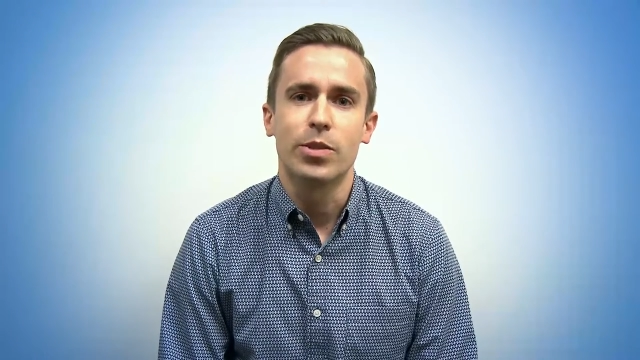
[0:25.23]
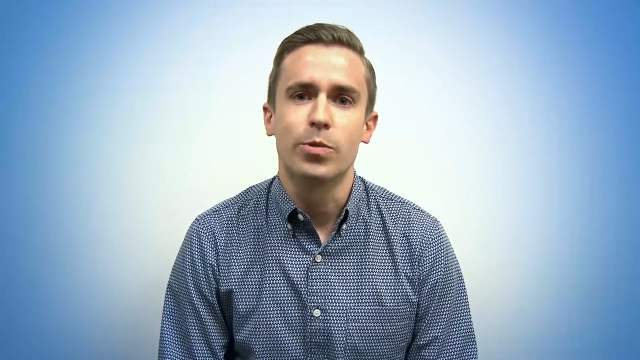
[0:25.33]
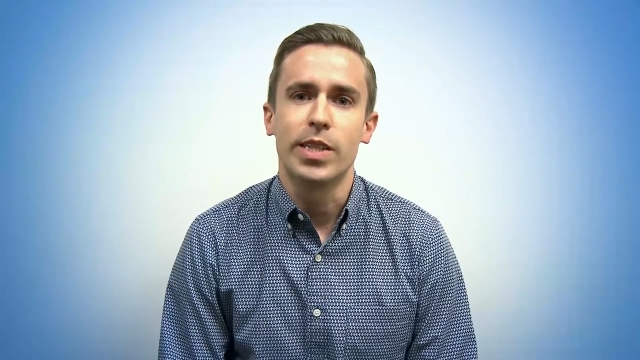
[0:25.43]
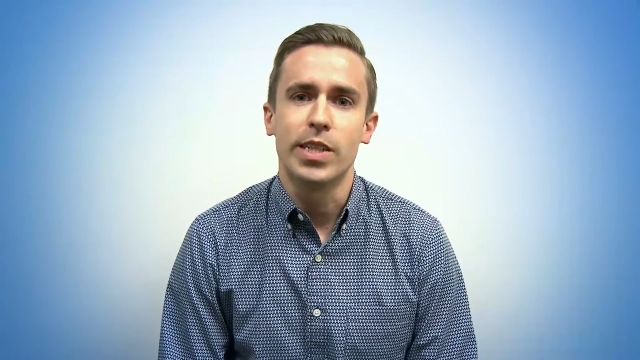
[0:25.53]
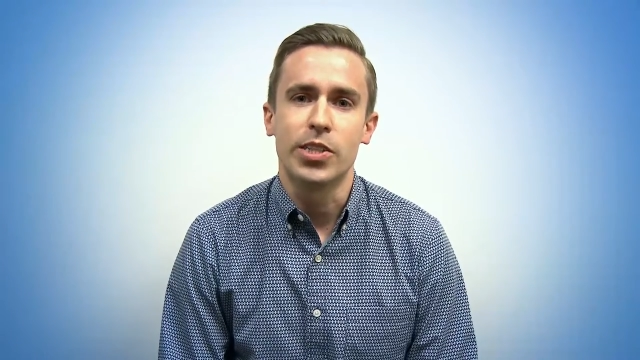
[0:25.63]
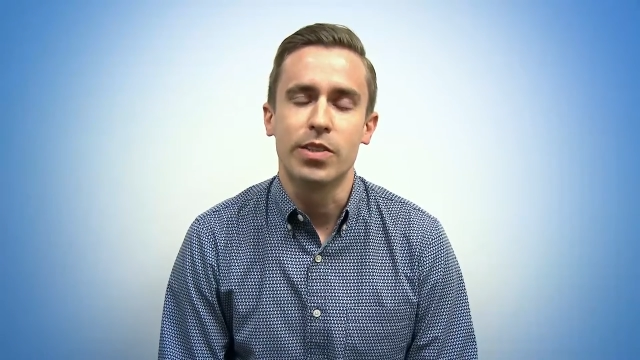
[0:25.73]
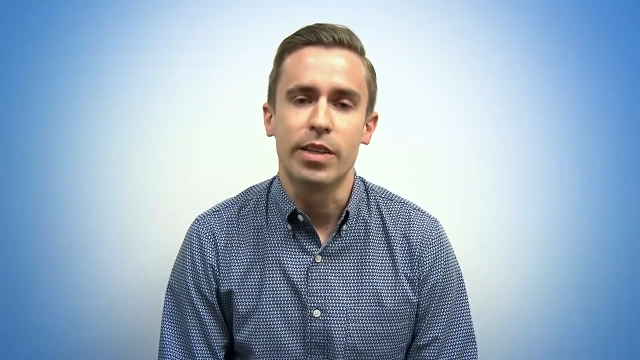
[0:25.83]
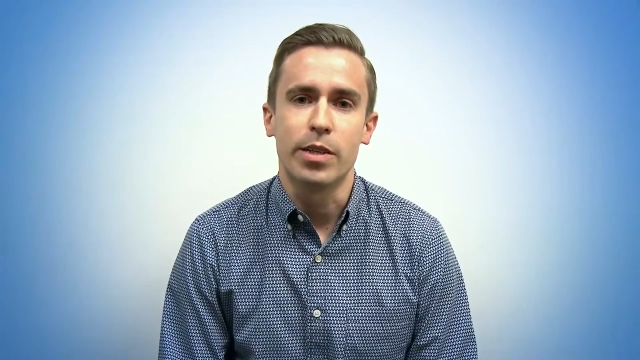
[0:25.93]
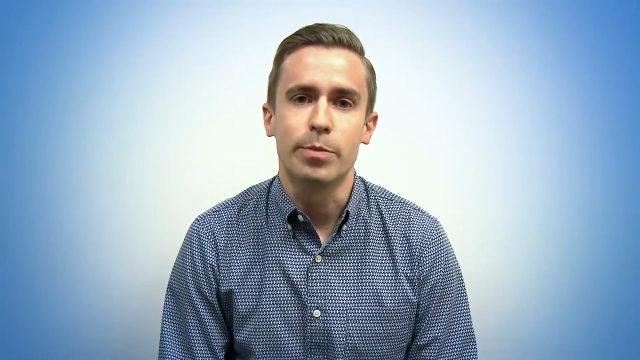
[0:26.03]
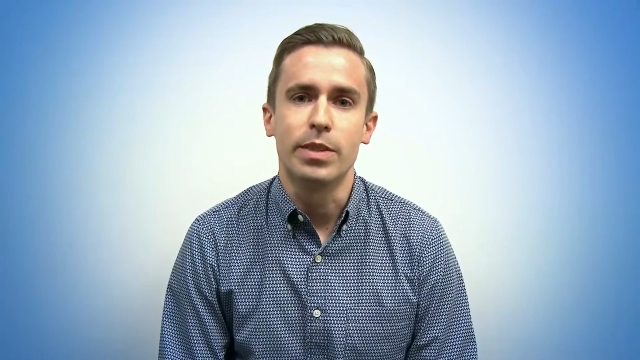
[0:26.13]
to radiation
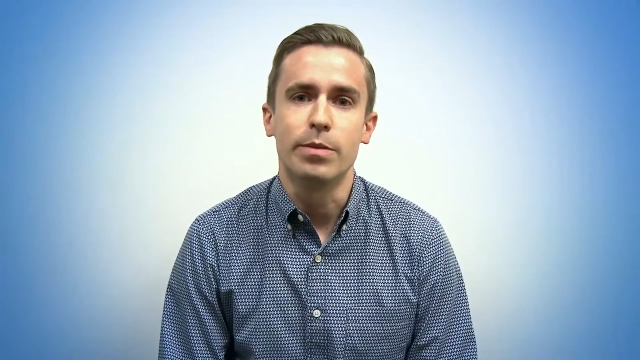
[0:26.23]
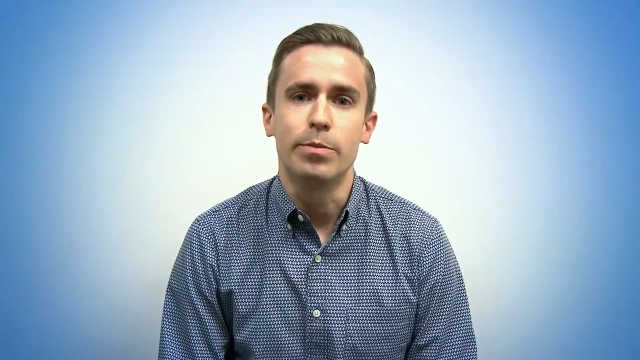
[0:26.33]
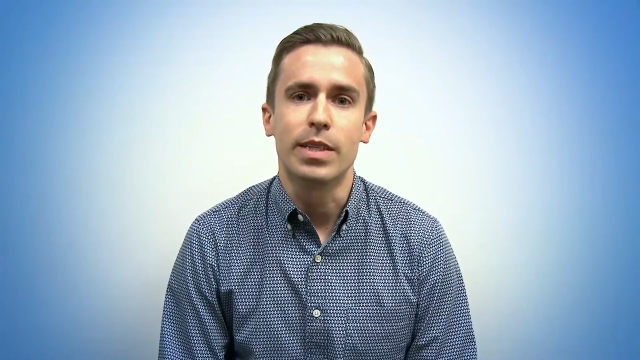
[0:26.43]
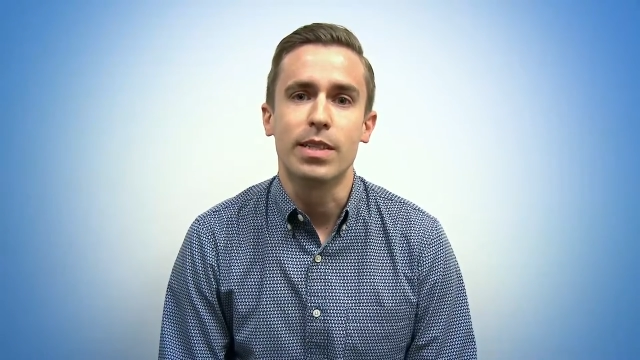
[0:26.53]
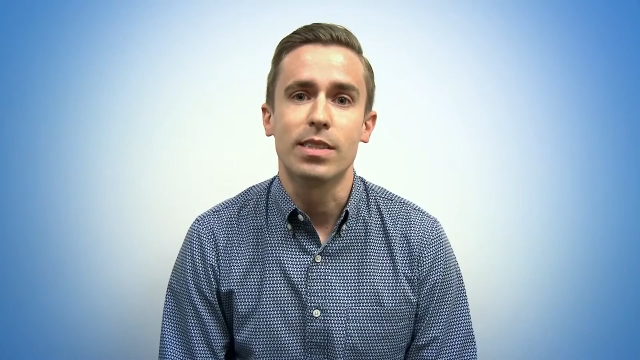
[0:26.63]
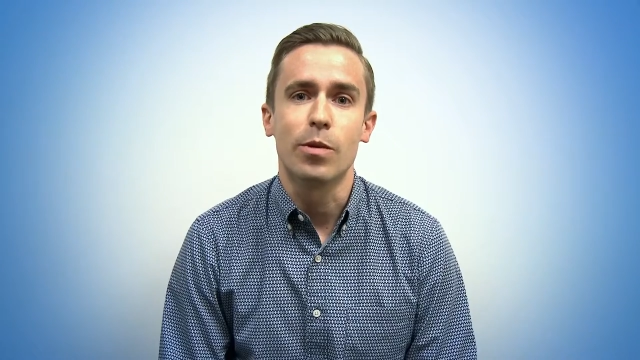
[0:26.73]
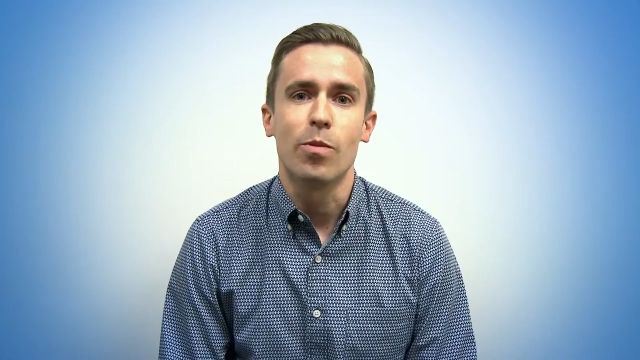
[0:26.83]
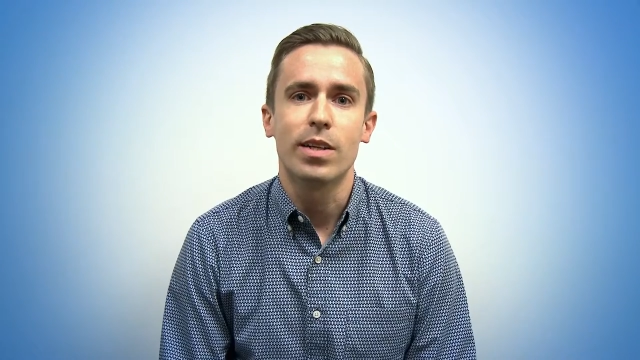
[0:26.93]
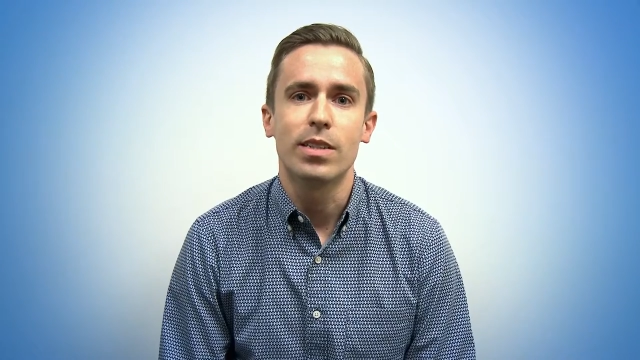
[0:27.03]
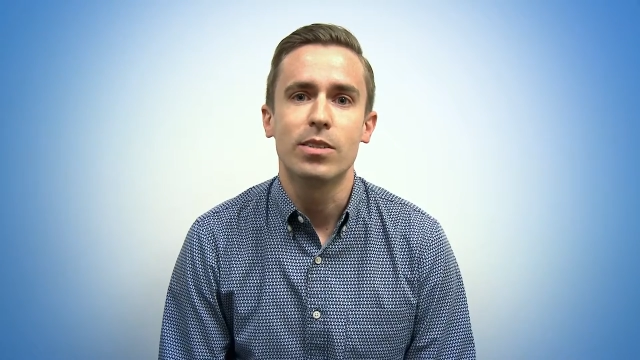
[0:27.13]
therapy because I
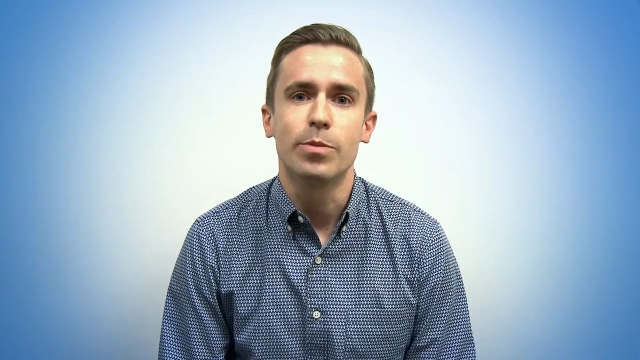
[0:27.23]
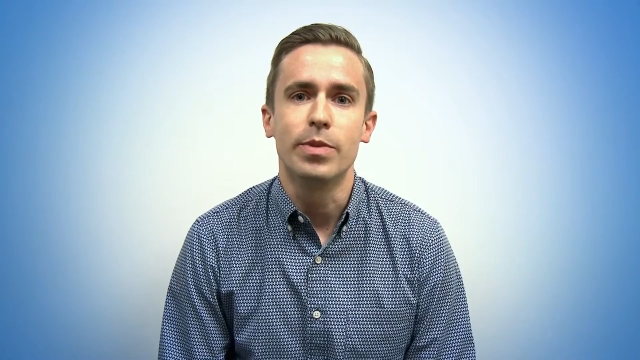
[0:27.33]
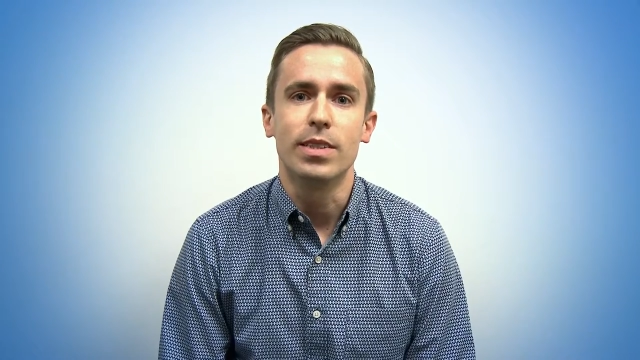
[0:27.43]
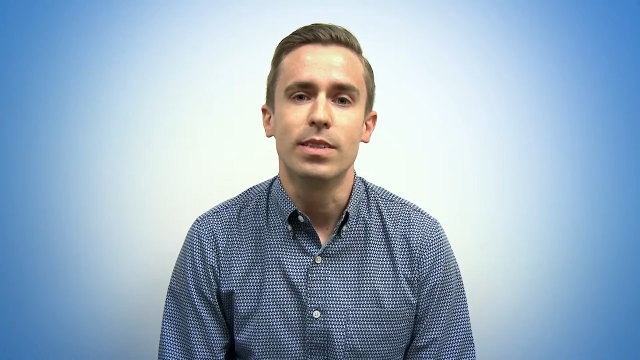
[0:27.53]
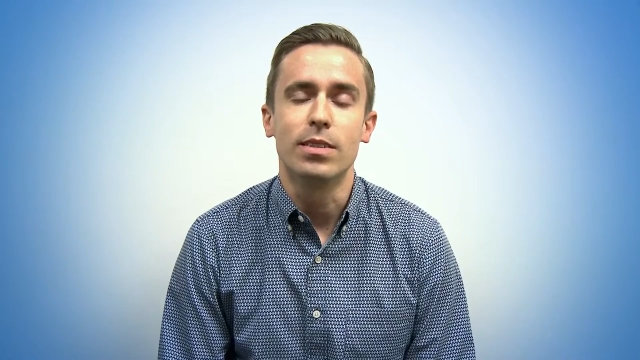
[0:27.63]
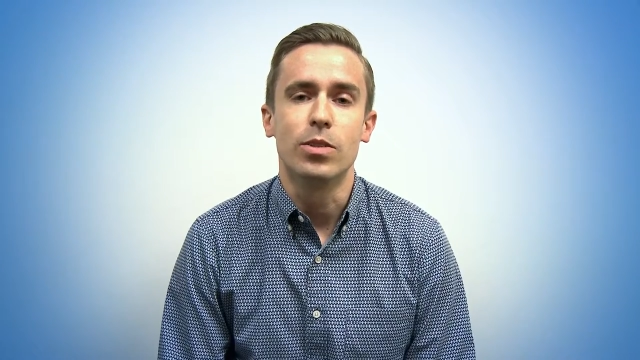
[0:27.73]
wanted to be